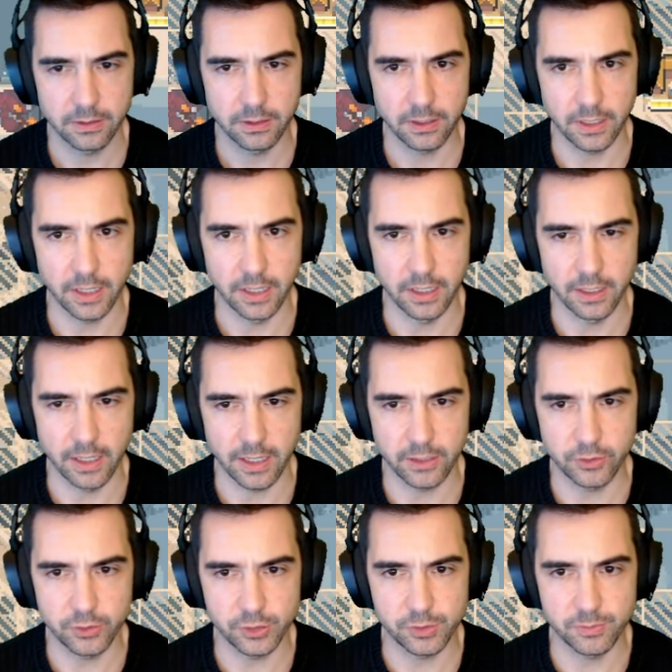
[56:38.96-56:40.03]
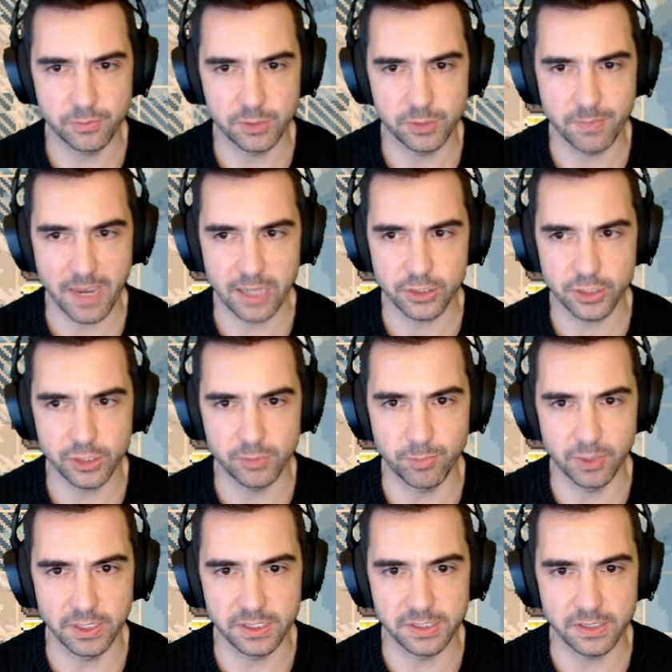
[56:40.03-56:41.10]
Okay, I could just smash this
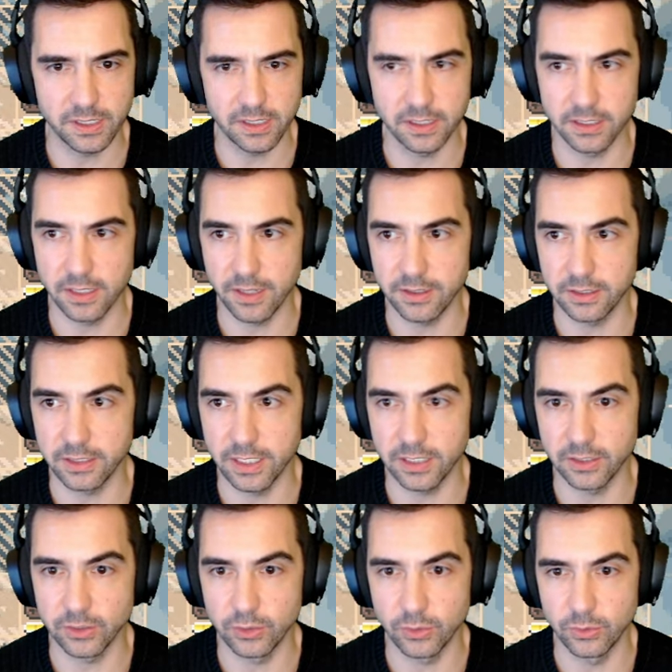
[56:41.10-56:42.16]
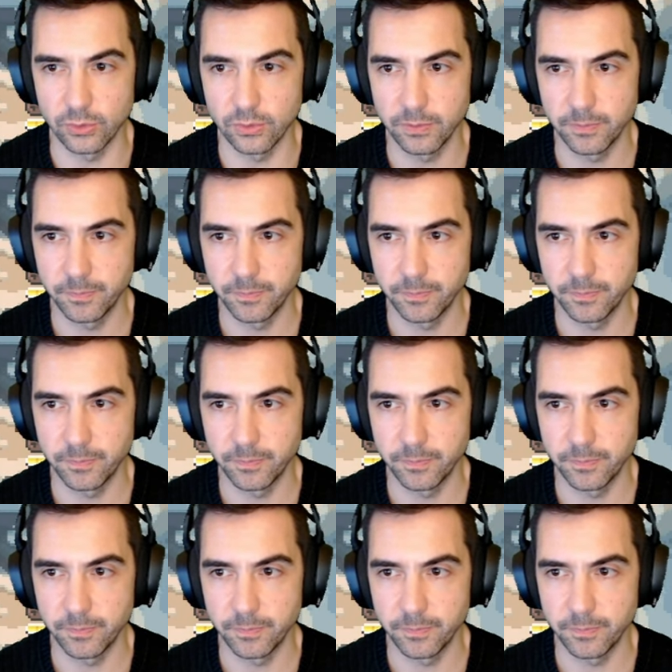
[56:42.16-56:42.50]
ballista, nothing they can do.